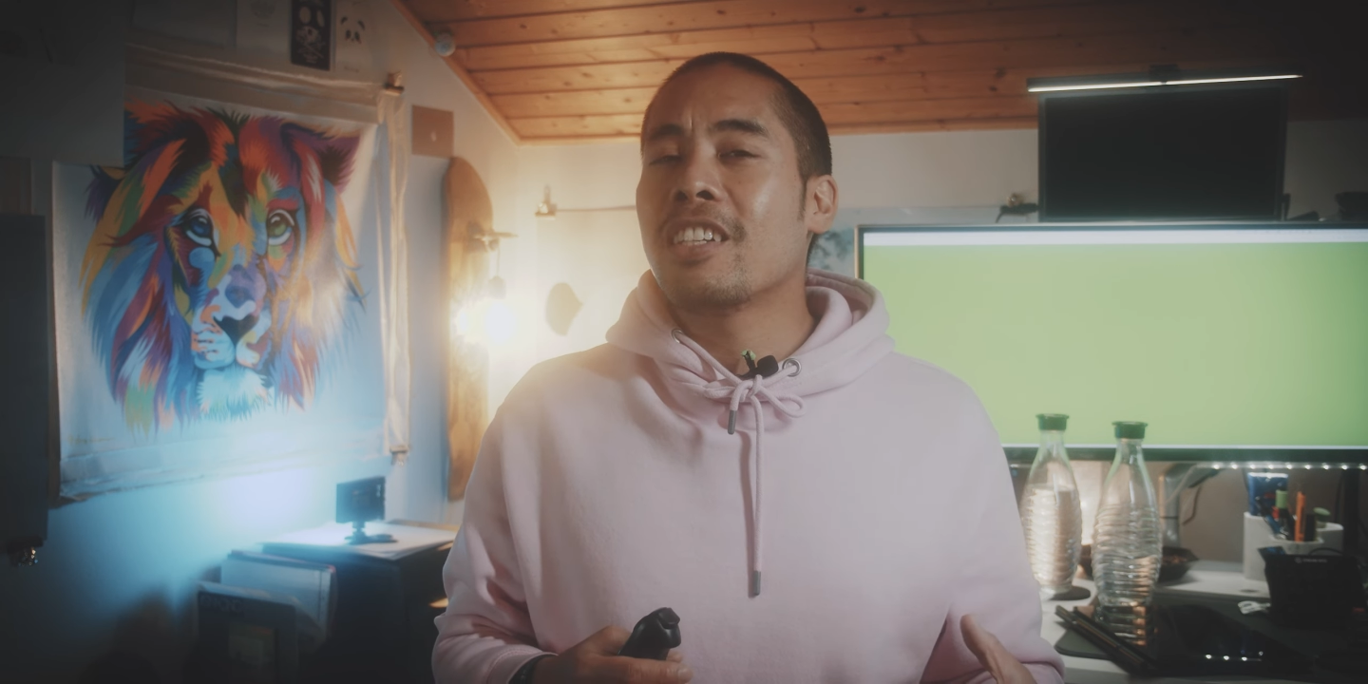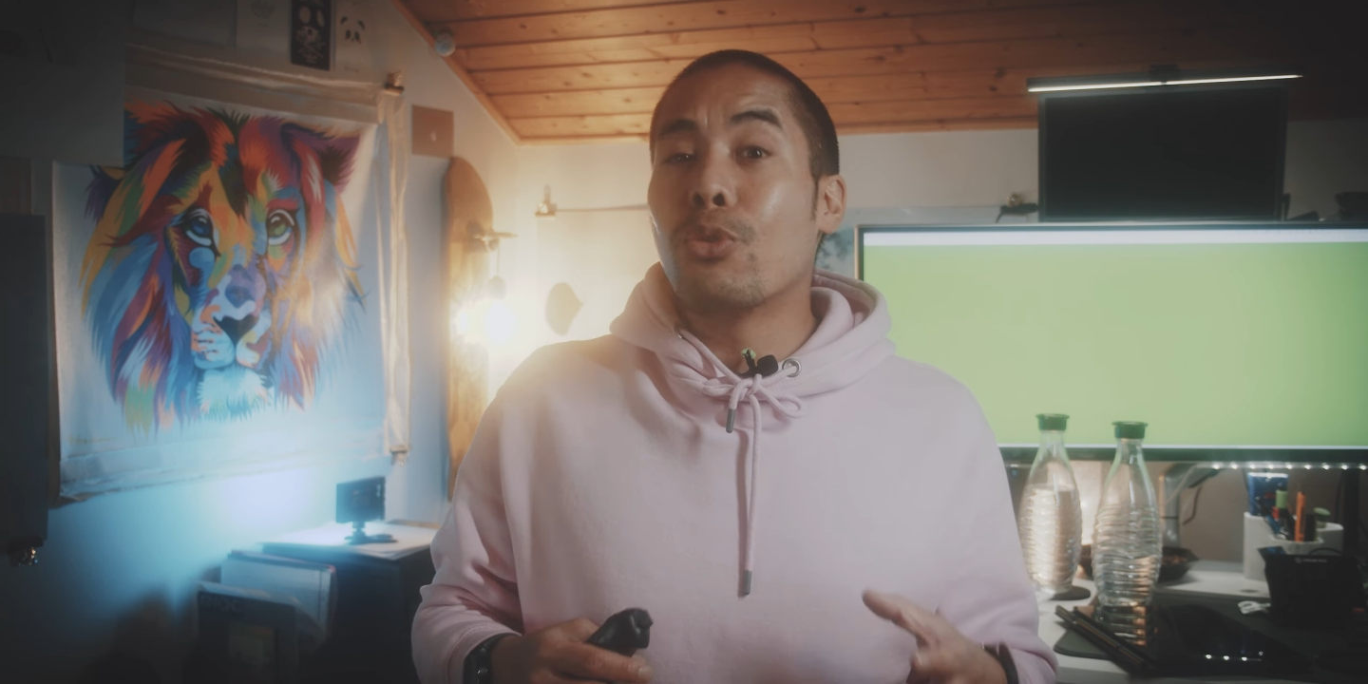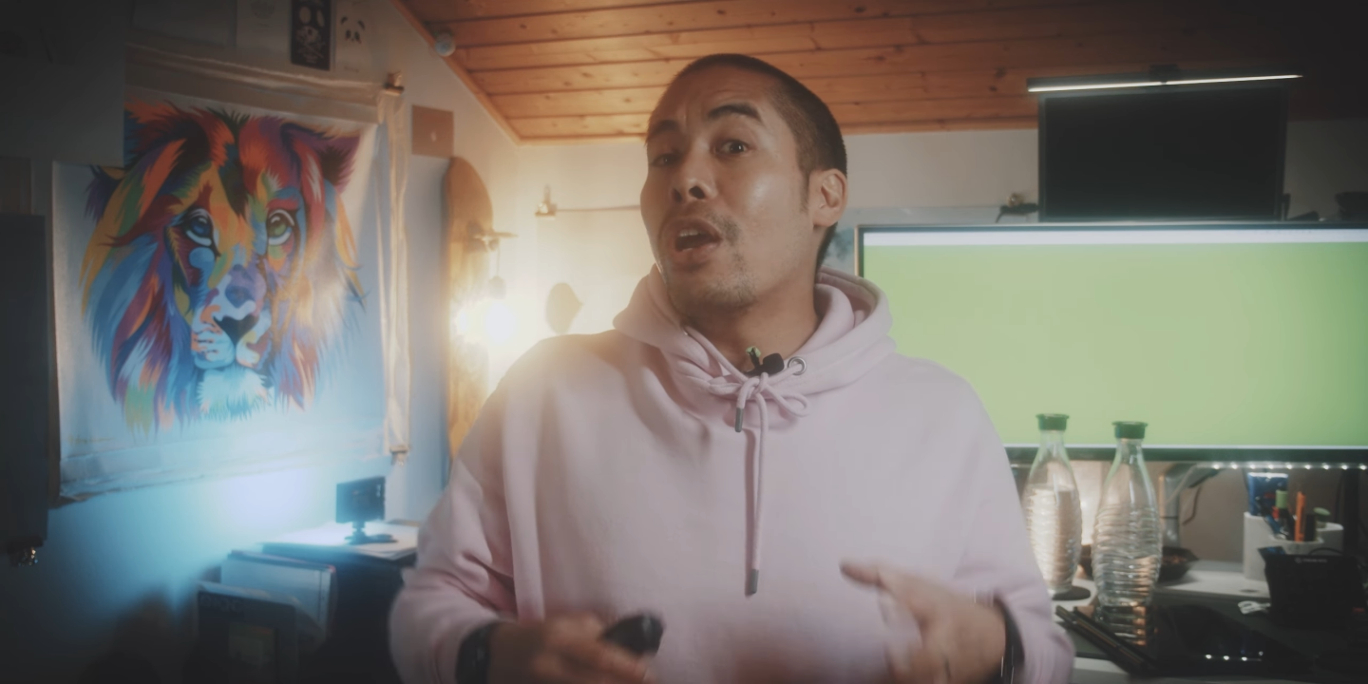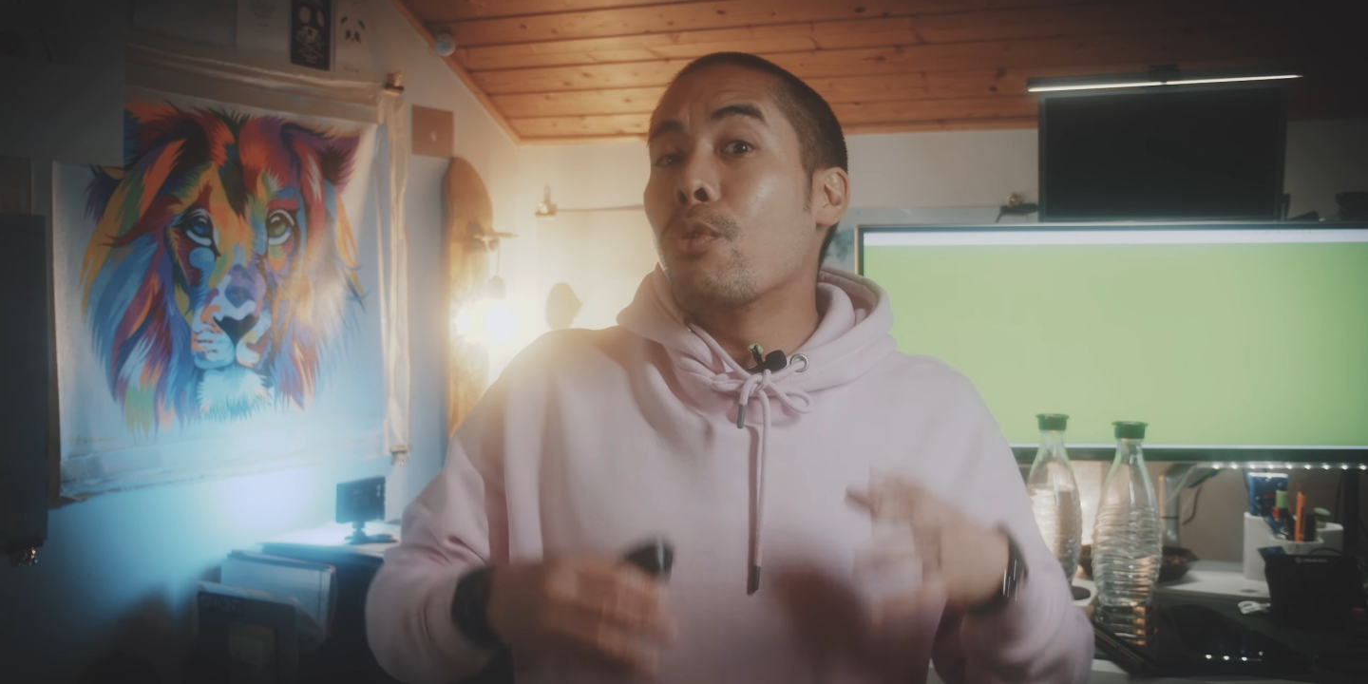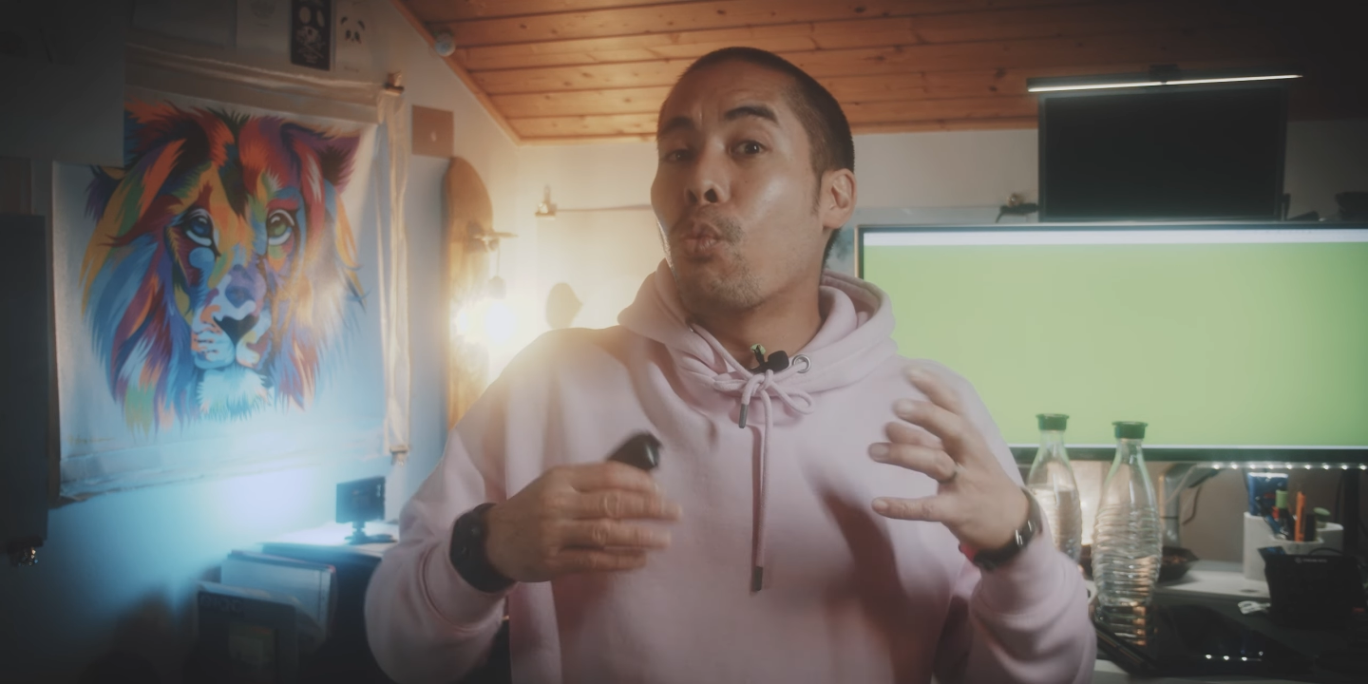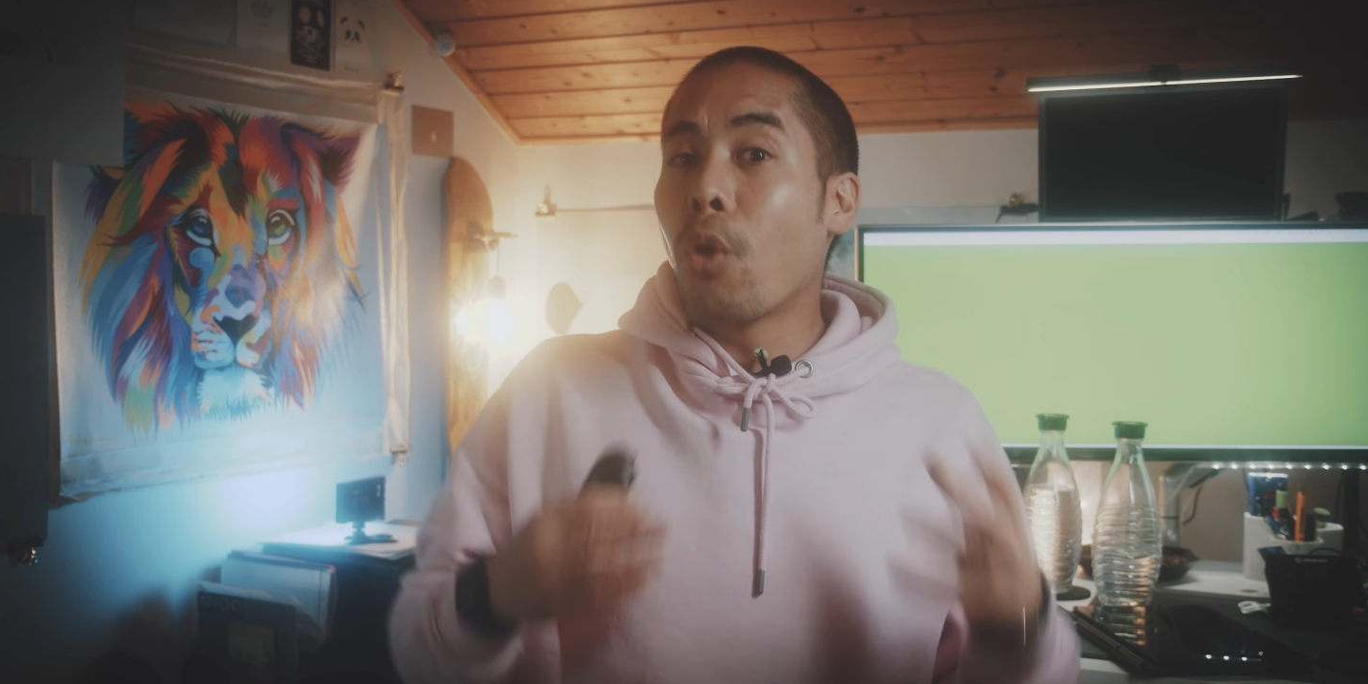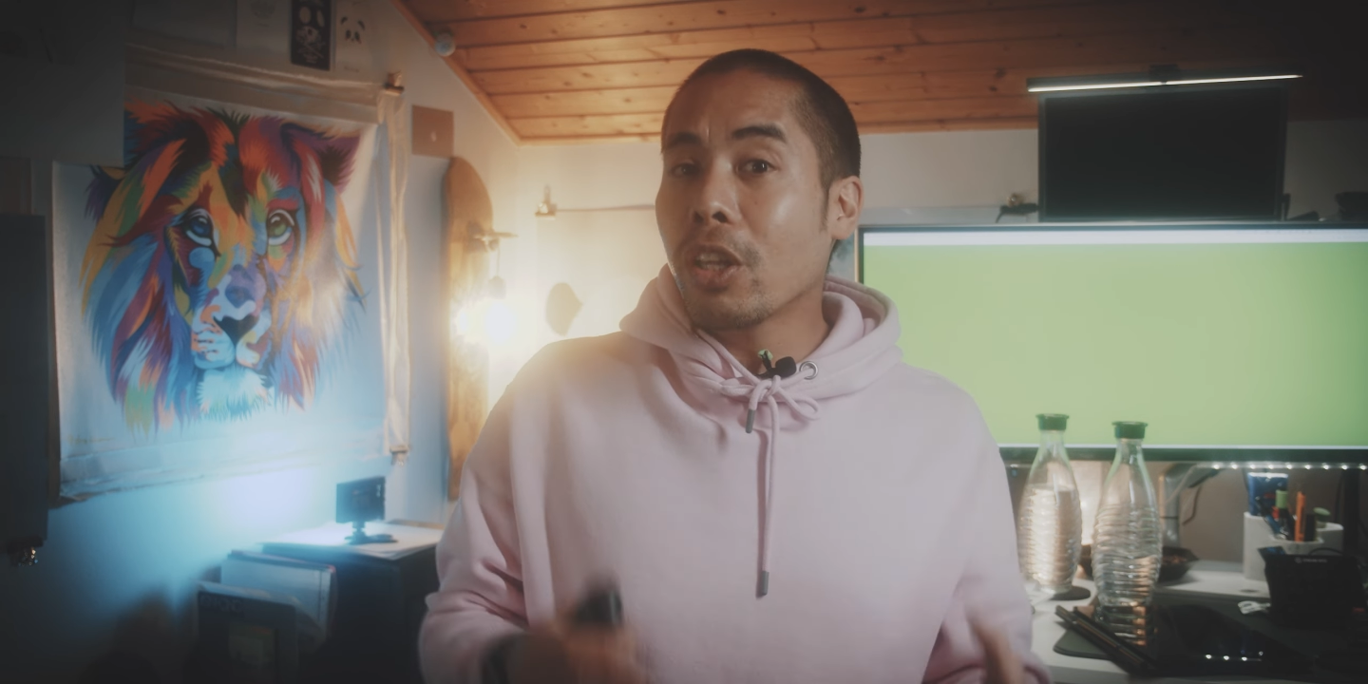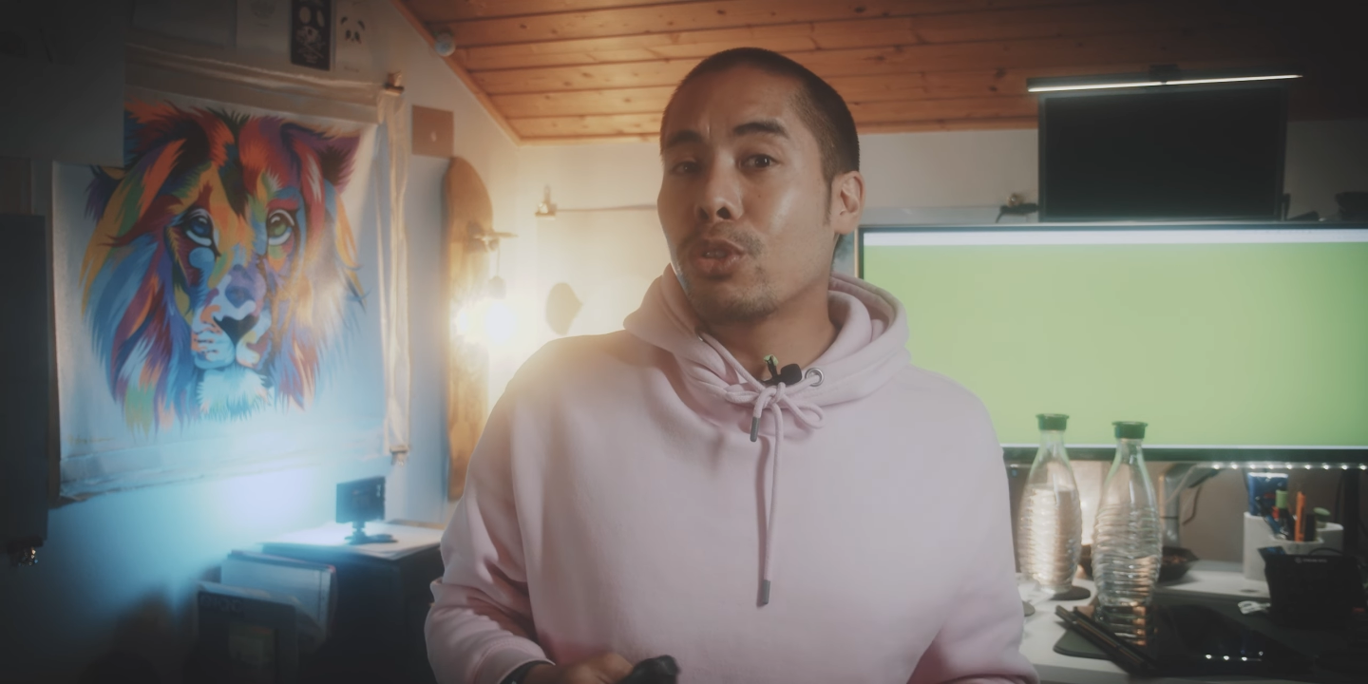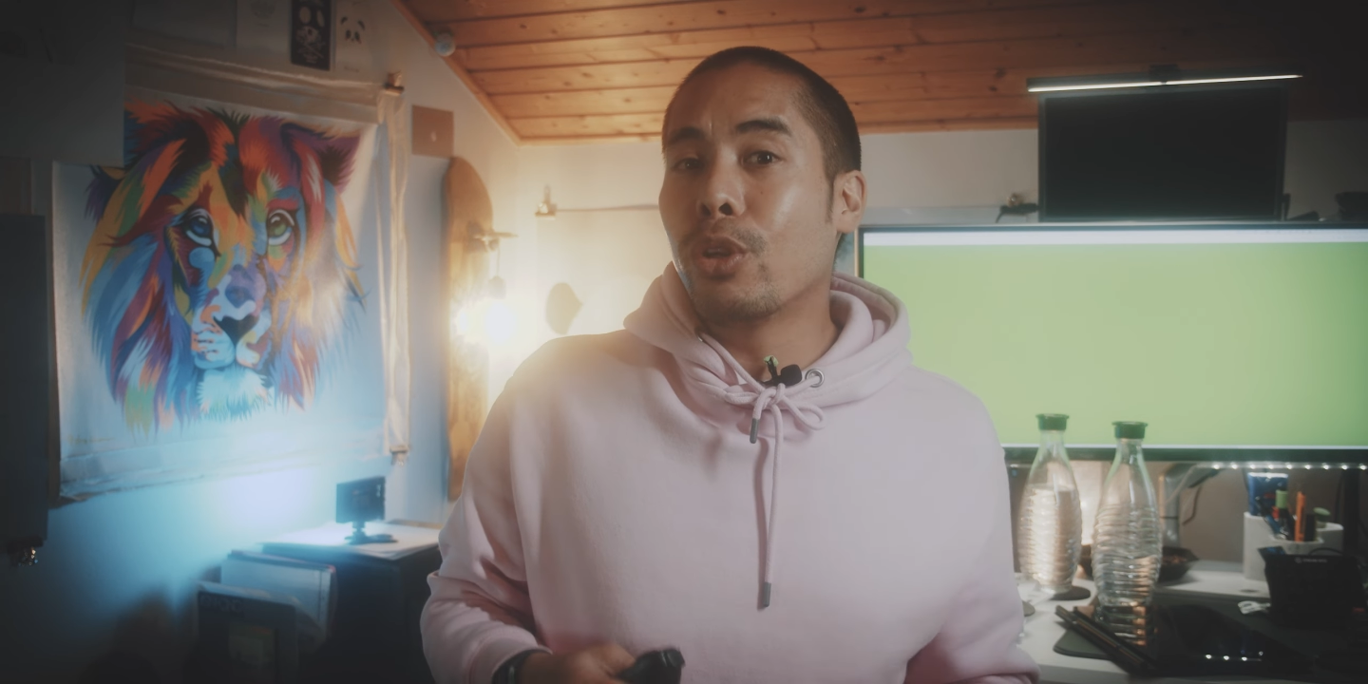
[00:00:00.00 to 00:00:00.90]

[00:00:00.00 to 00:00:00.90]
Do I want